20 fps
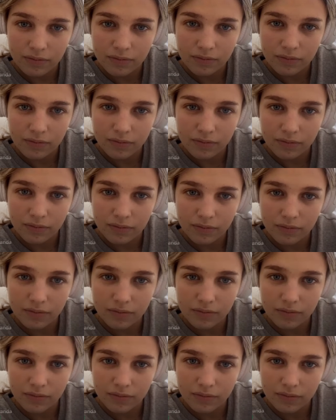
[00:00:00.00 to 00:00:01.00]

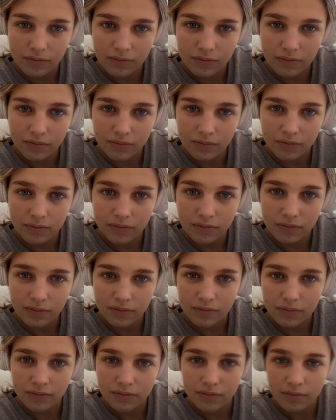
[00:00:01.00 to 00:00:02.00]

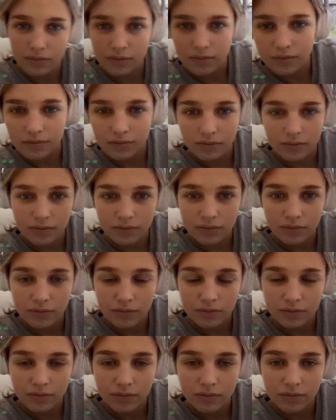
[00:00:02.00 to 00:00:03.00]

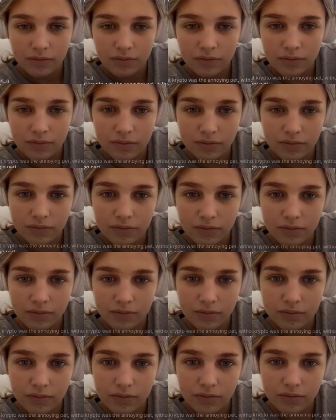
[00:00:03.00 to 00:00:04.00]

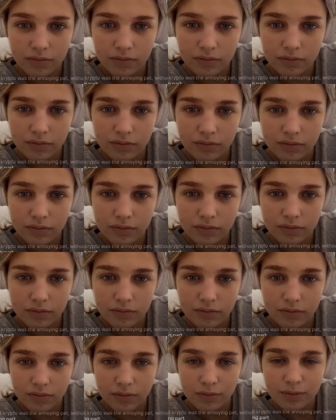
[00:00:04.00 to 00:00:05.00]

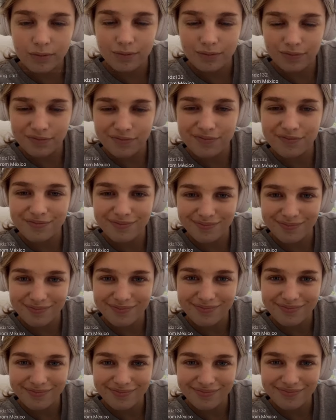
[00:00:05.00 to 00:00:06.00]

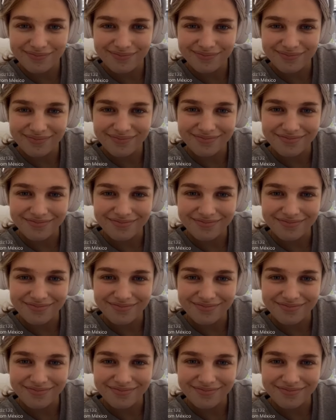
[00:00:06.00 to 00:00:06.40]
This person isn't speaking.